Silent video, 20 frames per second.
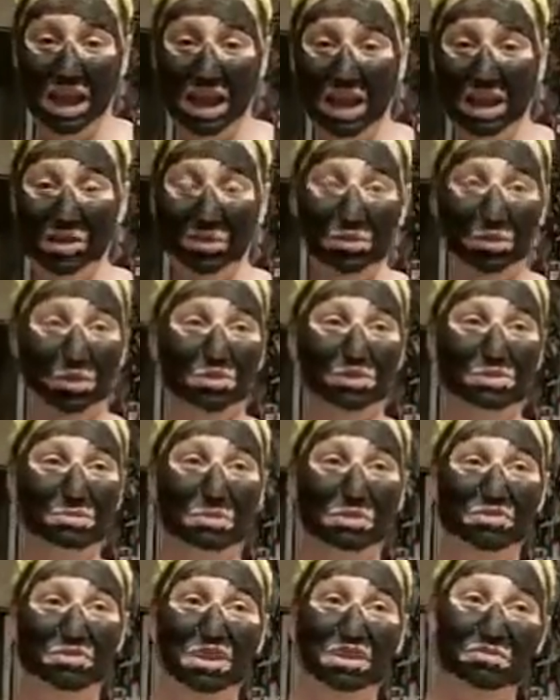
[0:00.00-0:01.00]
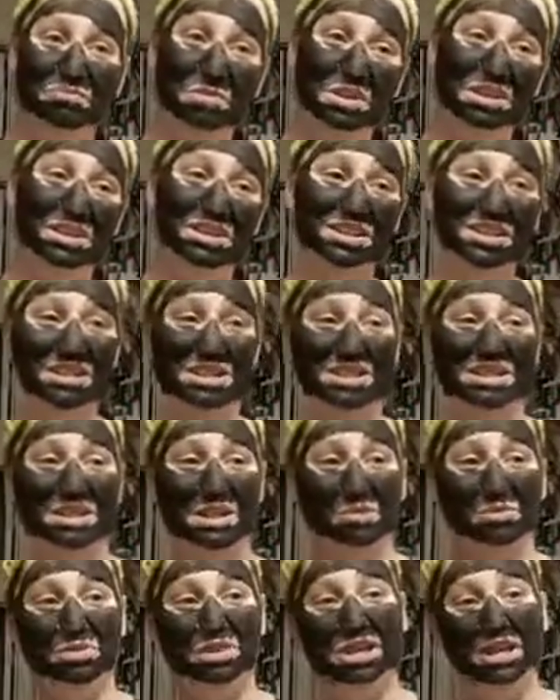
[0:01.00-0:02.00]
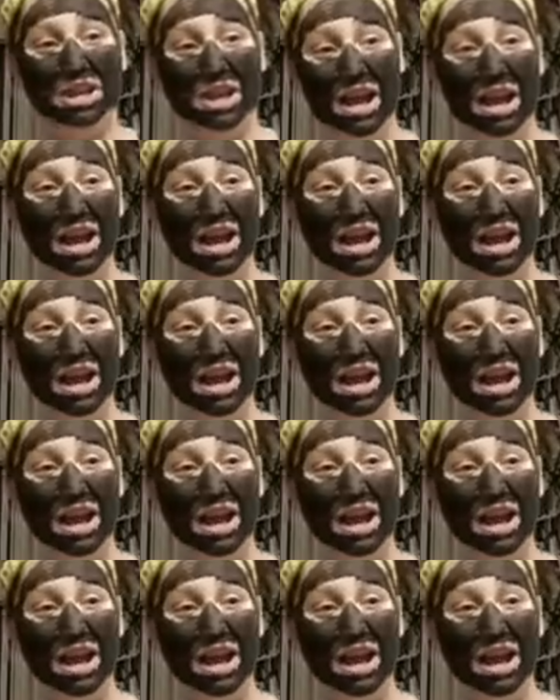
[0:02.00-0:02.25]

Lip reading: I don't know if it's been 5 minutes. I don't think it